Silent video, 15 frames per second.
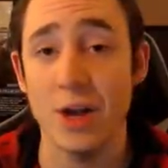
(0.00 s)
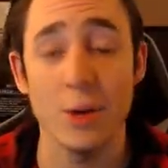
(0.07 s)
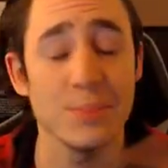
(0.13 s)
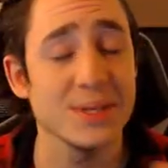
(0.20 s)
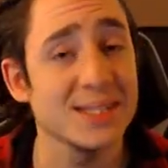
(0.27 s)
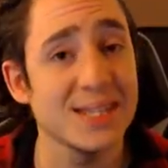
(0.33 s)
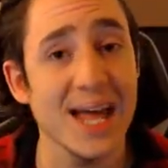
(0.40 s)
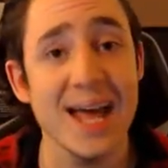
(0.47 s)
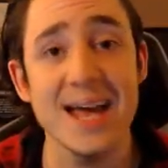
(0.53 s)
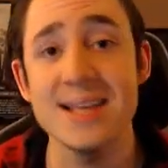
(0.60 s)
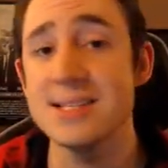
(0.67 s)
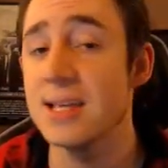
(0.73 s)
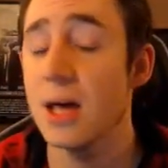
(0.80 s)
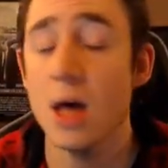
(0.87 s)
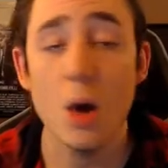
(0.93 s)
go up the
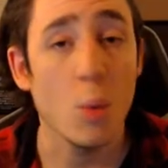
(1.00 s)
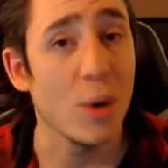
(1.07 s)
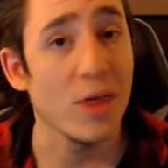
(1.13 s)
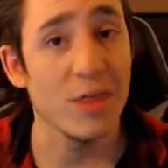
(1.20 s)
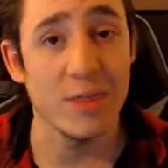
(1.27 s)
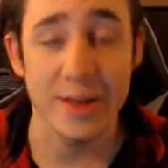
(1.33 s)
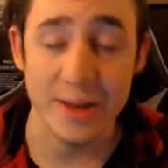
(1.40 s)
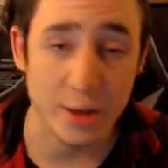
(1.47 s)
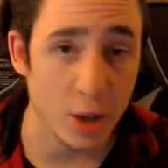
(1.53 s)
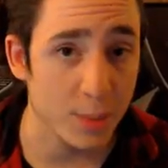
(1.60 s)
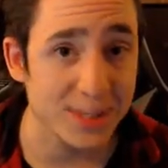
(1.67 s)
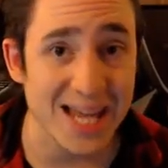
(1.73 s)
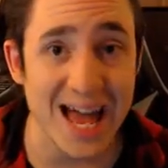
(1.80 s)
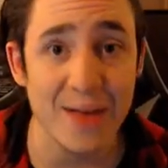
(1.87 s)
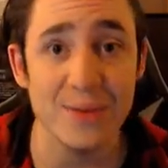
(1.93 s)
stairs, whether they're
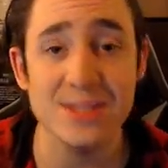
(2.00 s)
going down